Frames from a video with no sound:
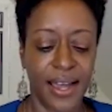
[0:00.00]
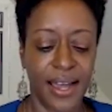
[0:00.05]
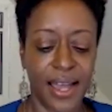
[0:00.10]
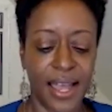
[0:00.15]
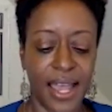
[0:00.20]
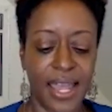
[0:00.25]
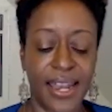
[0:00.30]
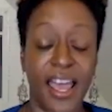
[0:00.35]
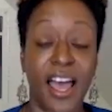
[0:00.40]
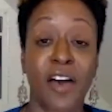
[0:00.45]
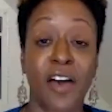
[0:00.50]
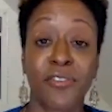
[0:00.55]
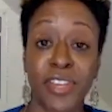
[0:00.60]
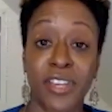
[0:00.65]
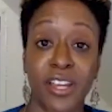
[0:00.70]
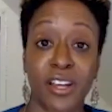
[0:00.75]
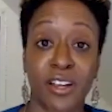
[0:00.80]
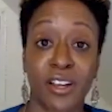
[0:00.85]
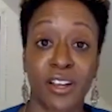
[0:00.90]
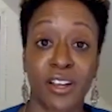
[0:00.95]
And
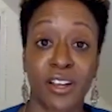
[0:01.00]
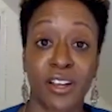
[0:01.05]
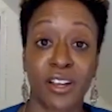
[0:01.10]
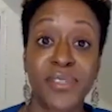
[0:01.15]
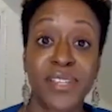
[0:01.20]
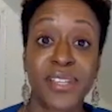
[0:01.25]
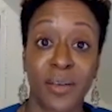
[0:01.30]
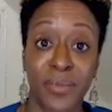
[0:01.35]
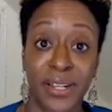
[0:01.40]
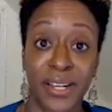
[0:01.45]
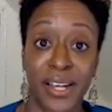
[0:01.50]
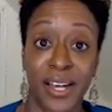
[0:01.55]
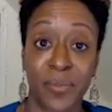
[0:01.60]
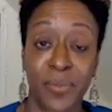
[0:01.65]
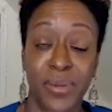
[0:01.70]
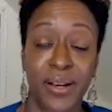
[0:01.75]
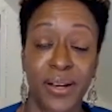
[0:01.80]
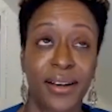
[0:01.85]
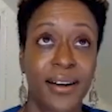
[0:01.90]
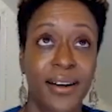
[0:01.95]
healthcare kept coming
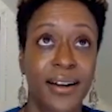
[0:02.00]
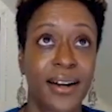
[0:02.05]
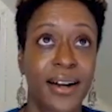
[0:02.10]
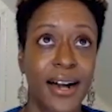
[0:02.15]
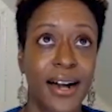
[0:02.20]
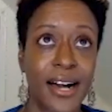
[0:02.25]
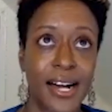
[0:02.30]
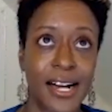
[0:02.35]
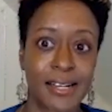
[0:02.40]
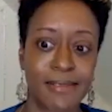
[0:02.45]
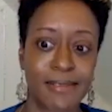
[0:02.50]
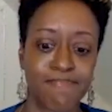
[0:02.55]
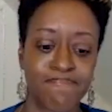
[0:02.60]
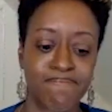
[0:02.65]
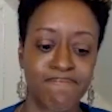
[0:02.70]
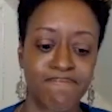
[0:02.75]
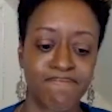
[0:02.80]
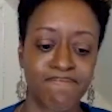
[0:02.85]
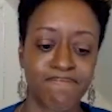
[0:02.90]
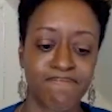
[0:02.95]
up.
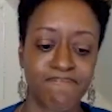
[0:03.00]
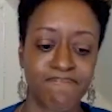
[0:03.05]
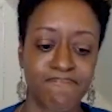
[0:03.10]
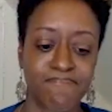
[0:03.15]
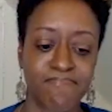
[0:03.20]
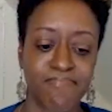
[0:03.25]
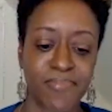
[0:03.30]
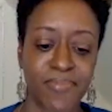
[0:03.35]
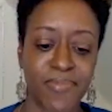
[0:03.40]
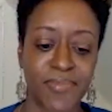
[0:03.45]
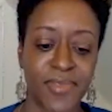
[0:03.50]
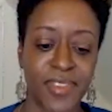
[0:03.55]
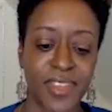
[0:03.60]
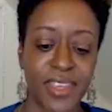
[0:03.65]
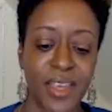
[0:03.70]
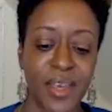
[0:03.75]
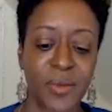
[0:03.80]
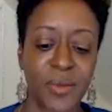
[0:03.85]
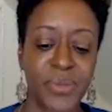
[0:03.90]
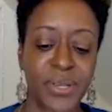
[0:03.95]

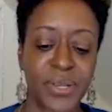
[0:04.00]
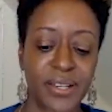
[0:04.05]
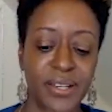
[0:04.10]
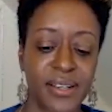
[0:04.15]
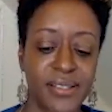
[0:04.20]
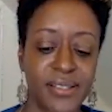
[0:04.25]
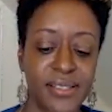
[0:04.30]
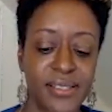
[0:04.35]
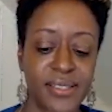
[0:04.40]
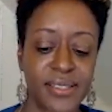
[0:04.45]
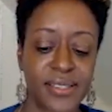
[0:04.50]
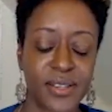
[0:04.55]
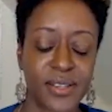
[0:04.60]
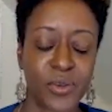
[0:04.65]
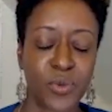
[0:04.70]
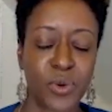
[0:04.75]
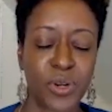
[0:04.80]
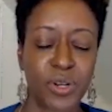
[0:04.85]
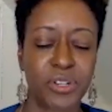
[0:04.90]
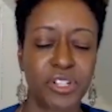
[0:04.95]
Because
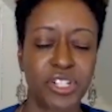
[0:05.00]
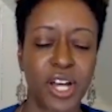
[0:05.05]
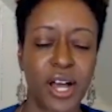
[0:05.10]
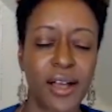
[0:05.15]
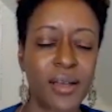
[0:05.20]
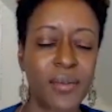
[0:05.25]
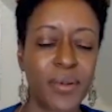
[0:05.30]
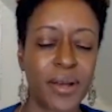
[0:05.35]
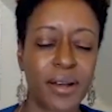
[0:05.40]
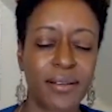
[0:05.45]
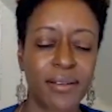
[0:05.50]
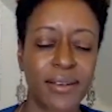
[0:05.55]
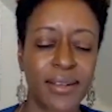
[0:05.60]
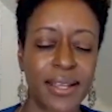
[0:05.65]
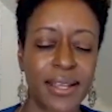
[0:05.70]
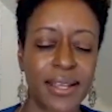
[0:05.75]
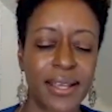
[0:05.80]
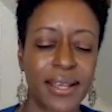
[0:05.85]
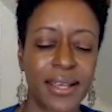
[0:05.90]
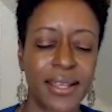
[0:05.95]
when we talk about
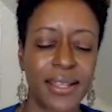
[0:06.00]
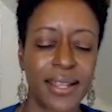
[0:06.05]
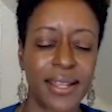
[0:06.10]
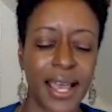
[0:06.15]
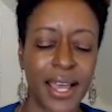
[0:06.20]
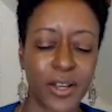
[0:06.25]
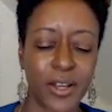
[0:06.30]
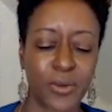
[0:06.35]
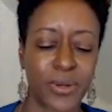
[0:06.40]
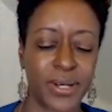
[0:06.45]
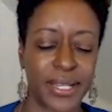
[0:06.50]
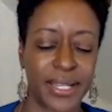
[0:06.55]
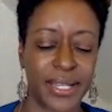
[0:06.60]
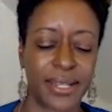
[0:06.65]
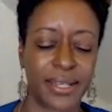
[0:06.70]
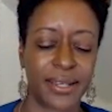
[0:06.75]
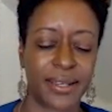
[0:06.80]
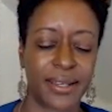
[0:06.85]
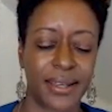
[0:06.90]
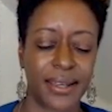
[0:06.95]

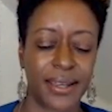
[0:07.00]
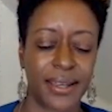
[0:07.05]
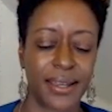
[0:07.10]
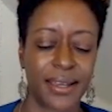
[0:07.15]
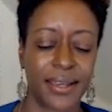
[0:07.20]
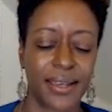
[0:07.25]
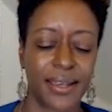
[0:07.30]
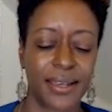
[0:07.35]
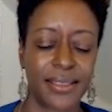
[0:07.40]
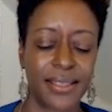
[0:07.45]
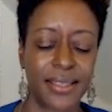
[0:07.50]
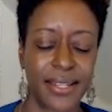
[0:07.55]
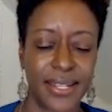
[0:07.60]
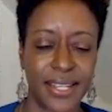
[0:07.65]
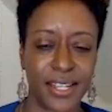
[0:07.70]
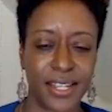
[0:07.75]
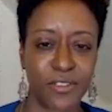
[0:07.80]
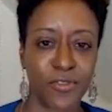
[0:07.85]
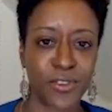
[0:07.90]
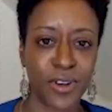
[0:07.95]
equity, the
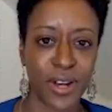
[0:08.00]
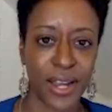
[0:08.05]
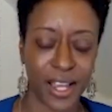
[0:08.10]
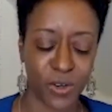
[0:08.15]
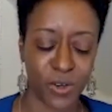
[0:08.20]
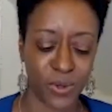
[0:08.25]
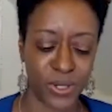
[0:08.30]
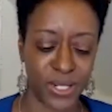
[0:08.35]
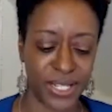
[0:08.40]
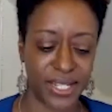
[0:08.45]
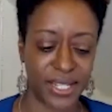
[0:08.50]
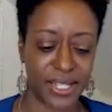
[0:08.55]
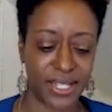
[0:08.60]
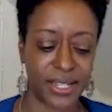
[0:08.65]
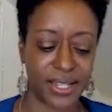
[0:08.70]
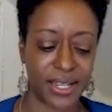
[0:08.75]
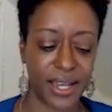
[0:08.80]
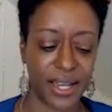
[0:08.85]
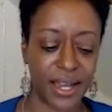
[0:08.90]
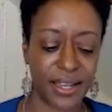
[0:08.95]
need for
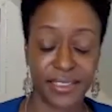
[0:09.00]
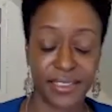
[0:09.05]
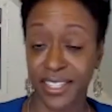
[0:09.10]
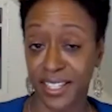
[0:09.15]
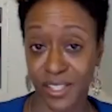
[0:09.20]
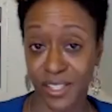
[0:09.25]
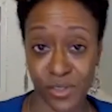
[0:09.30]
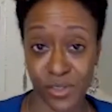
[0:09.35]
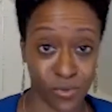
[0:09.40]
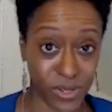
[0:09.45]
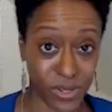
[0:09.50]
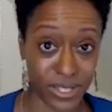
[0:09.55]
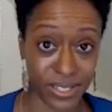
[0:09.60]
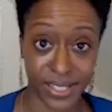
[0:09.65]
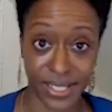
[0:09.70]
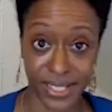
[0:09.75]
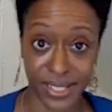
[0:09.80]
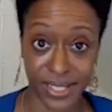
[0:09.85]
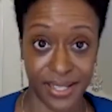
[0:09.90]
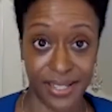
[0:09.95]
equity, I think, is
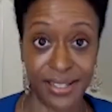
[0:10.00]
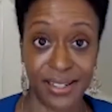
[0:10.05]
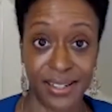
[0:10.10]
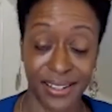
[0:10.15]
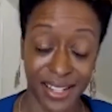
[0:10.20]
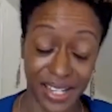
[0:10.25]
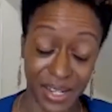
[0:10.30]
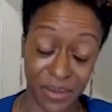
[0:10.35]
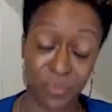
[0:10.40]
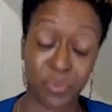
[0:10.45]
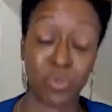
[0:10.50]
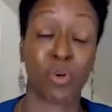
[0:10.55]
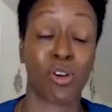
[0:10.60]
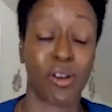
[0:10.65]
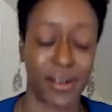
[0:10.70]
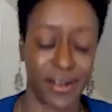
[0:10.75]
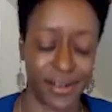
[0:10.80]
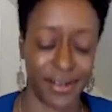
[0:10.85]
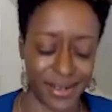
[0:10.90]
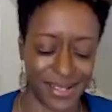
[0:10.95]
really
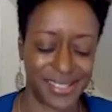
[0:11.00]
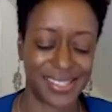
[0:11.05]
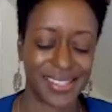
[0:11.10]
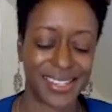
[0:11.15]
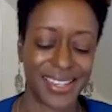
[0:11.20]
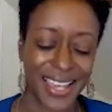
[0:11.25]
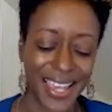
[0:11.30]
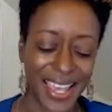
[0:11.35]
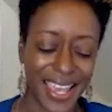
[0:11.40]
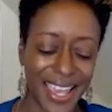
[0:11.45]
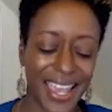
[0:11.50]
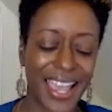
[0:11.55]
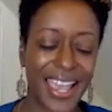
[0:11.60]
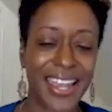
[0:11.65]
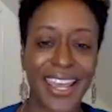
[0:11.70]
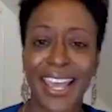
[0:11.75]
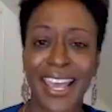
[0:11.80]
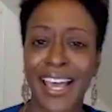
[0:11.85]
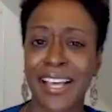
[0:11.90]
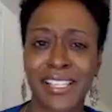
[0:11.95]
important. And
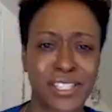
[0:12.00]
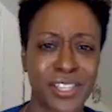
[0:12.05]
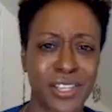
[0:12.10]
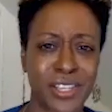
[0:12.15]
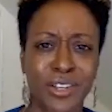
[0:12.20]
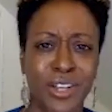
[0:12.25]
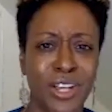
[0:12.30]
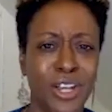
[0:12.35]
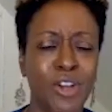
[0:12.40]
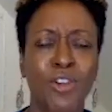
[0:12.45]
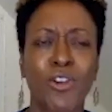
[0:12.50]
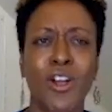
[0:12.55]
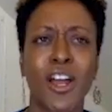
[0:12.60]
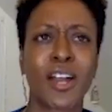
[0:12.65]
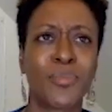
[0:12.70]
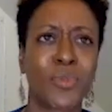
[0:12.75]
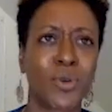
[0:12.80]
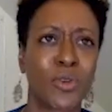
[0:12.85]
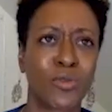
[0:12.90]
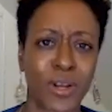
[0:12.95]
it has
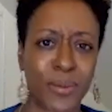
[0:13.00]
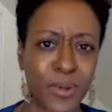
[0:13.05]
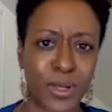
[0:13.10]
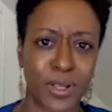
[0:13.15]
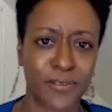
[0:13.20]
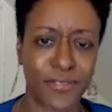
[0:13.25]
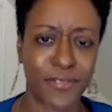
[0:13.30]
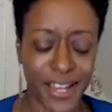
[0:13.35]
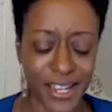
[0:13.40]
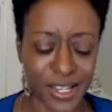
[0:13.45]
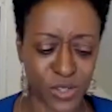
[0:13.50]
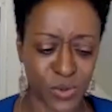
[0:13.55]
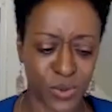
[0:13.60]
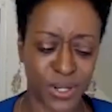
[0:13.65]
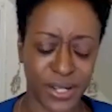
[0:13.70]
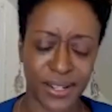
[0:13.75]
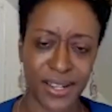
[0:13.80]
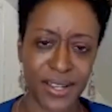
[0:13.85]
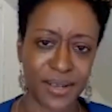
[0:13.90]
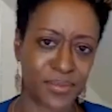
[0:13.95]
incredible ripple effects when
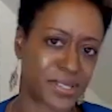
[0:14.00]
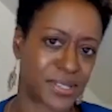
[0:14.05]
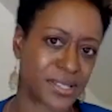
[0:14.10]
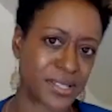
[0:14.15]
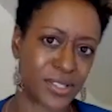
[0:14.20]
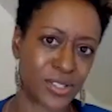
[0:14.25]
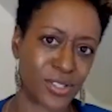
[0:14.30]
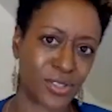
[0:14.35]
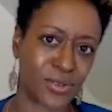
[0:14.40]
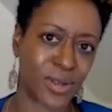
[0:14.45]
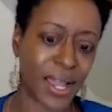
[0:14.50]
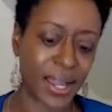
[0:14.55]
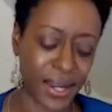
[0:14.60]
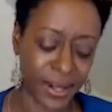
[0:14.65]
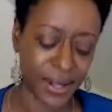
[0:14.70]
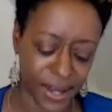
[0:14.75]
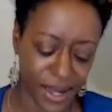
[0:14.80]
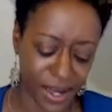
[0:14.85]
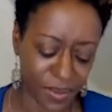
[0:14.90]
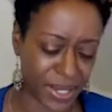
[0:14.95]
it comes to
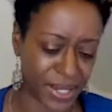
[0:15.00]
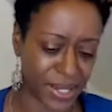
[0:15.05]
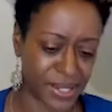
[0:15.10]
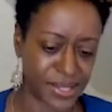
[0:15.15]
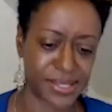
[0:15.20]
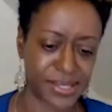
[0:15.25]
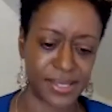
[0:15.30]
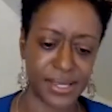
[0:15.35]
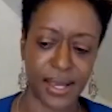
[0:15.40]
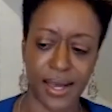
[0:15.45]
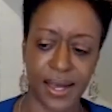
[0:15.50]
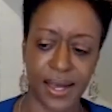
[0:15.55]
economics,